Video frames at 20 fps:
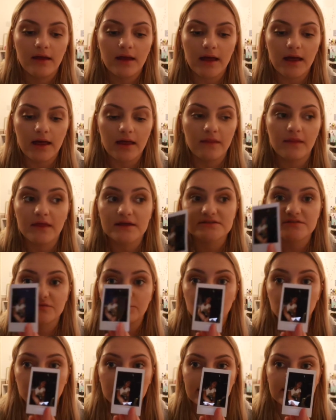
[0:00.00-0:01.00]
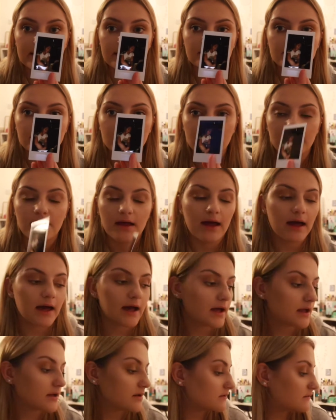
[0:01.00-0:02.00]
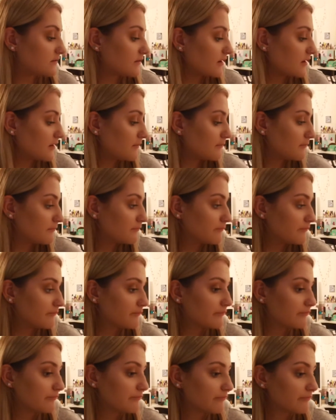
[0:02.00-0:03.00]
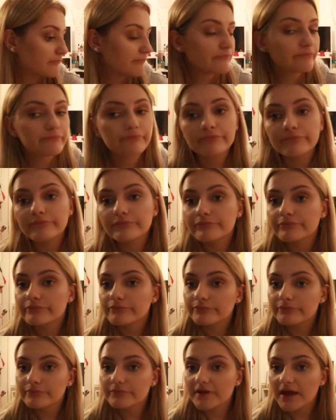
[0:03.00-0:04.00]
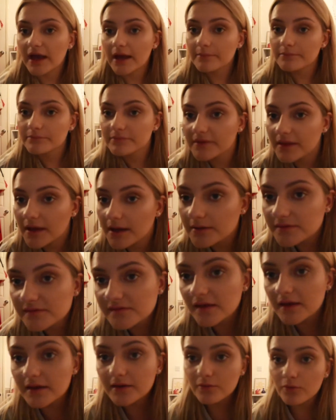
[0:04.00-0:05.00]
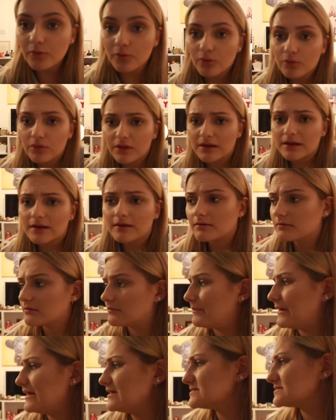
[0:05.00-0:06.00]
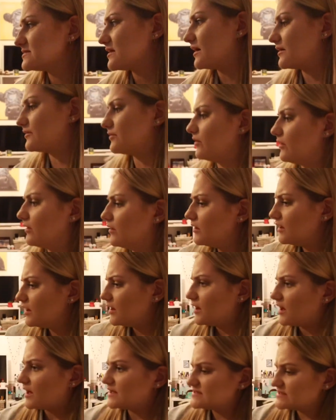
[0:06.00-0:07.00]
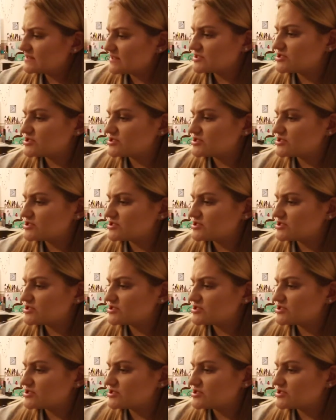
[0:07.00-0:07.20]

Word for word: and that's of Pauline. And um, yeah, that's like all the little bits that I got. I didn't